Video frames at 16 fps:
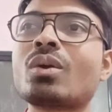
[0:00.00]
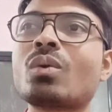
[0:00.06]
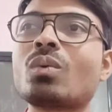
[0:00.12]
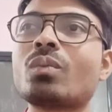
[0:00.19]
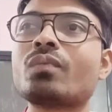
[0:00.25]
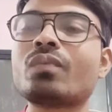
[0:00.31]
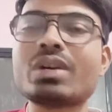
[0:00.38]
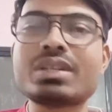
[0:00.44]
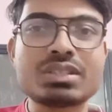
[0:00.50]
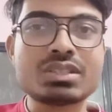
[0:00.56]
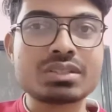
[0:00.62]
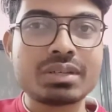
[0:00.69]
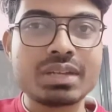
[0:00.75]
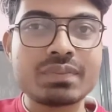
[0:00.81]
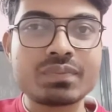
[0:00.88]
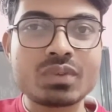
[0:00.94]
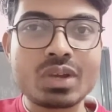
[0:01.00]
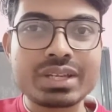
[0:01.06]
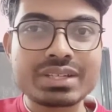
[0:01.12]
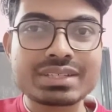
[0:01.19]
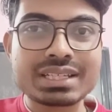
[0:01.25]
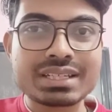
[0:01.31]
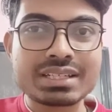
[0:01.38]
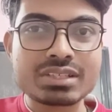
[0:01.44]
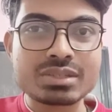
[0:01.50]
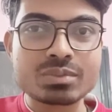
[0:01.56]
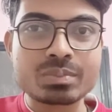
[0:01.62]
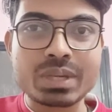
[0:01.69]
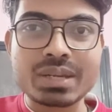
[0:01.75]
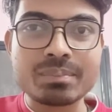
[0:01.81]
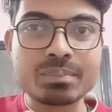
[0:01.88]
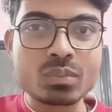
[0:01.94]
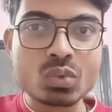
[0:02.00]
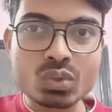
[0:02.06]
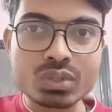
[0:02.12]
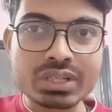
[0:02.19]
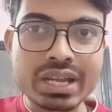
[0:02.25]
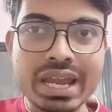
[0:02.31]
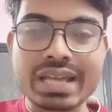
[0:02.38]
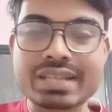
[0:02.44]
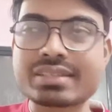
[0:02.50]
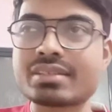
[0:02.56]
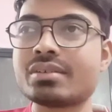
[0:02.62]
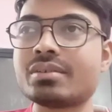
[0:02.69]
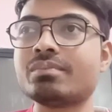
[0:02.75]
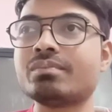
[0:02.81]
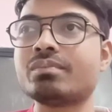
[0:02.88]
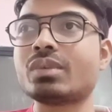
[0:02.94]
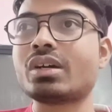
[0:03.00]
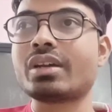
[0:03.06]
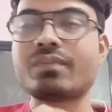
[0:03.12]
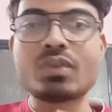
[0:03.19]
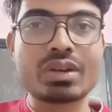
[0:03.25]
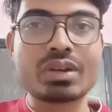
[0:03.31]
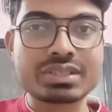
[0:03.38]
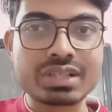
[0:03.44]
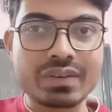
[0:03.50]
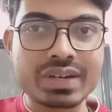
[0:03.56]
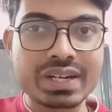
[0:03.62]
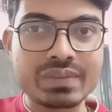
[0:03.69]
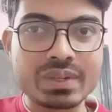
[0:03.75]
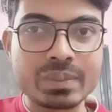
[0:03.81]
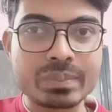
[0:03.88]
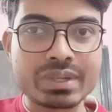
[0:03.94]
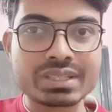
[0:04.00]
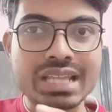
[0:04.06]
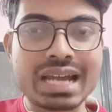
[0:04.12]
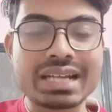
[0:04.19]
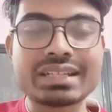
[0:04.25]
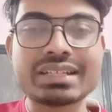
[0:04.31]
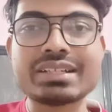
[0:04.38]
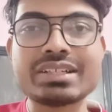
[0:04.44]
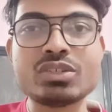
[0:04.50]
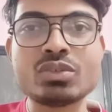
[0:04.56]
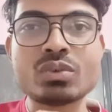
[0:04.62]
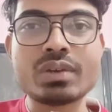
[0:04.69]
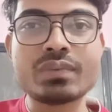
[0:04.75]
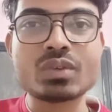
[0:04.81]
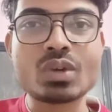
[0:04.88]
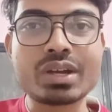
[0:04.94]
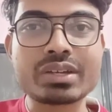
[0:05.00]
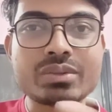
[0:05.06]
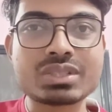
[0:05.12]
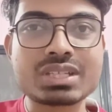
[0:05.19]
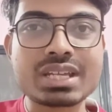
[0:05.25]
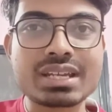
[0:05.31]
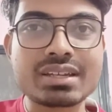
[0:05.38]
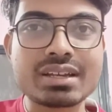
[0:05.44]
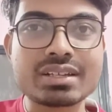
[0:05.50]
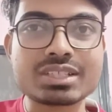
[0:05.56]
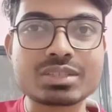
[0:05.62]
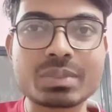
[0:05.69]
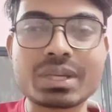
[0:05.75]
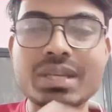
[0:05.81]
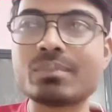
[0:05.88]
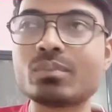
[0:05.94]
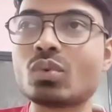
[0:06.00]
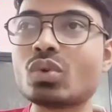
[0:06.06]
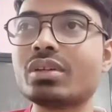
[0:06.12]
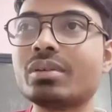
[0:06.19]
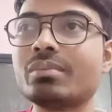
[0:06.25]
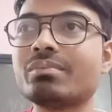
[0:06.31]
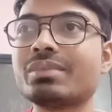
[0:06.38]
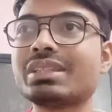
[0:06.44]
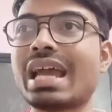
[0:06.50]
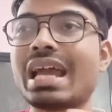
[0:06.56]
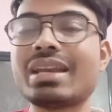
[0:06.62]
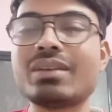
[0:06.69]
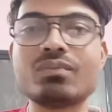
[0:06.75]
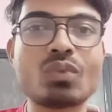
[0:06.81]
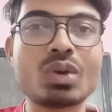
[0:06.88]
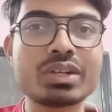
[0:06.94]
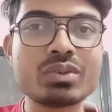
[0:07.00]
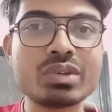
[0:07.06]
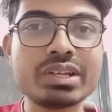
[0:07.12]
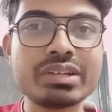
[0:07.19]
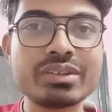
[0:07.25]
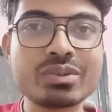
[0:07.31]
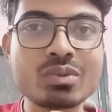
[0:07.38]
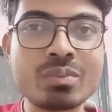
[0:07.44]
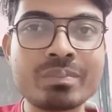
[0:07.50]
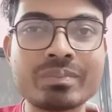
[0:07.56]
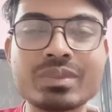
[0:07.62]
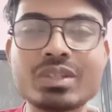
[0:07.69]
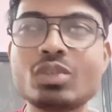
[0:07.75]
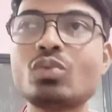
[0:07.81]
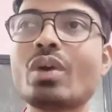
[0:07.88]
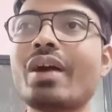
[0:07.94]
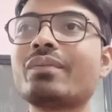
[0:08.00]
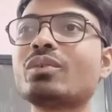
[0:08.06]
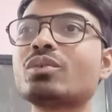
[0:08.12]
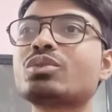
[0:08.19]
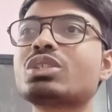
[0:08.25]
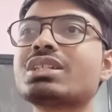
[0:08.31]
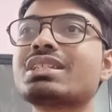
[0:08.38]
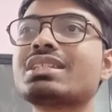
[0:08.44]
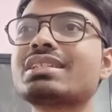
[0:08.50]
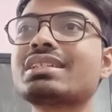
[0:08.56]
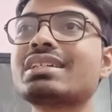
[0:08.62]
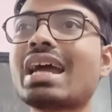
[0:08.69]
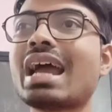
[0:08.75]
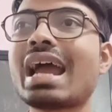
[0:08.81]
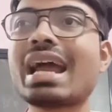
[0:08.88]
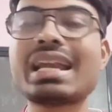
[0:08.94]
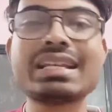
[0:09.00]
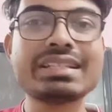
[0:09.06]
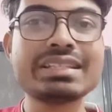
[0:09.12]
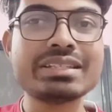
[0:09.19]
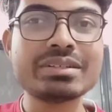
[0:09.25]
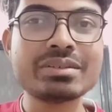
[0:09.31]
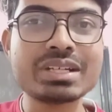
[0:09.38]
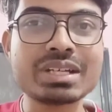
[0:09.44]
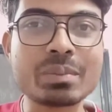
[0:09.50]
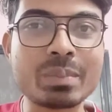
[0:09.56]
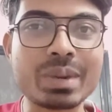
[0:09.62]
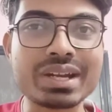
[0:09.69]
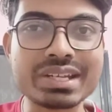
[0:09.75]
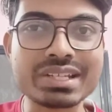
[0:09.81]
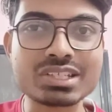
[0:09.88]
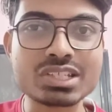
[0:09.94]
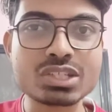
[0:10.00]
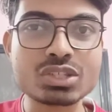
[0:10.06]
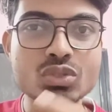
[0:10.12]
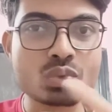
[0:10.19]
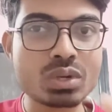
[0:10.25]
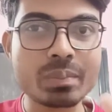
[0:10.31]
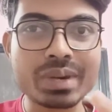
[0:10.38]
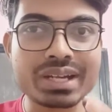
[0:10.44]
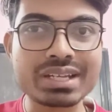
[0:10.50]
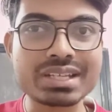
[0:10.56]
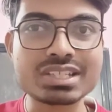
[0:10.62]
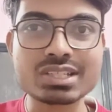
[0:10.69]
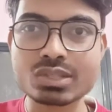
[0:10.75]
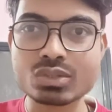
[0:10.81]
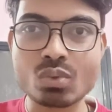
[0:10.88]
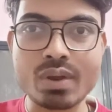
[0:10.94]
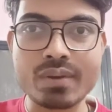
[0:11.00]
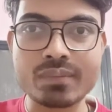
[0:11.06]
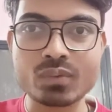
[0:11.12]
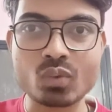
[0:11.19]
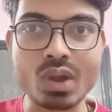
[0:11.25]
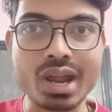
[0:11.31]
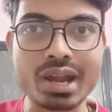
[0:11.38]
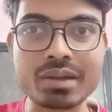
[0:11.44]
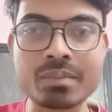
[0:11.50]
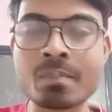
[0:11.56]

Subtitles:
first, if you are using a Spring Boot as a if you are a Java developer, that if you are using a Spring Boot, then what you need to do, you have to just add the dependencies. Two dependencies you have to add.